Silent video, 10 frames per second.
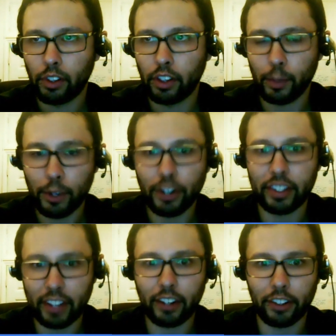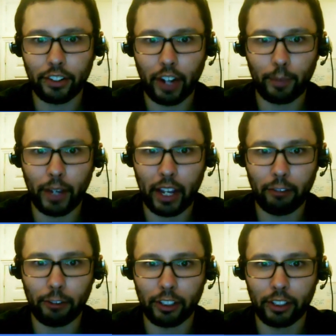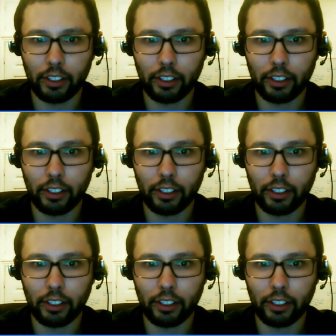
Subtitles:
community standards are not behavior.